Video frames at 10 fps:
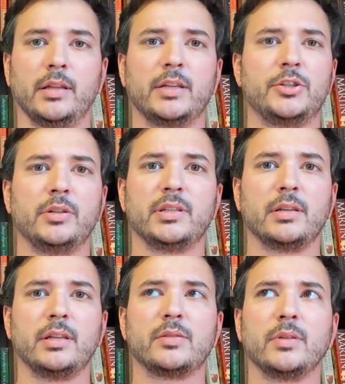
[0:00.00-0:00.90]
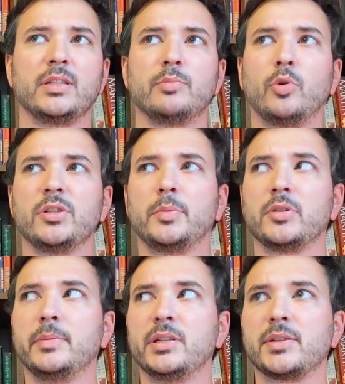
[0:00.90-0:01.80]
Like, it's more
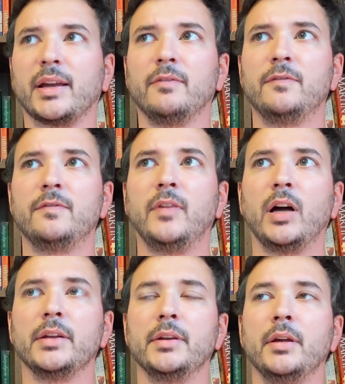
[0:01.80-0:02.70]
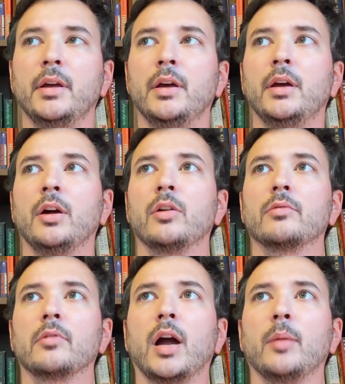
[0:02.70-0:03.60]
supposed to be just, like, fun,
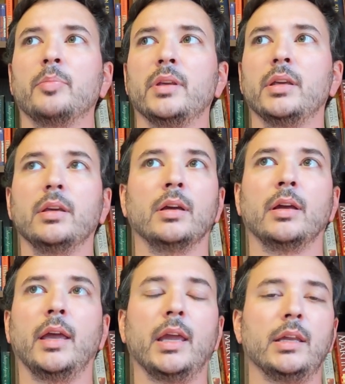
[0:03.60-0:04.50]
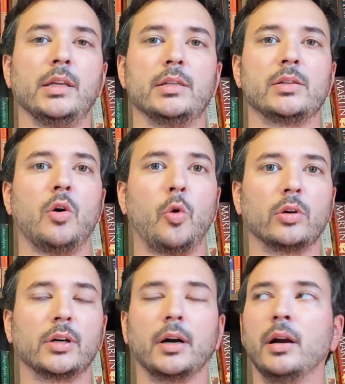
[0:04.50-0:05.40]
rompy 80s
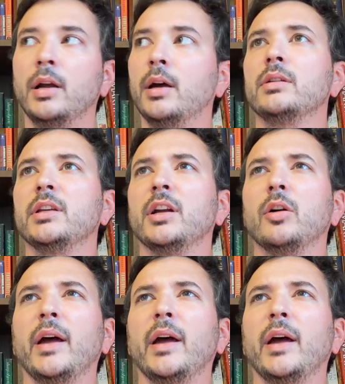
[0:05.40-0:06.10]
horror, you know?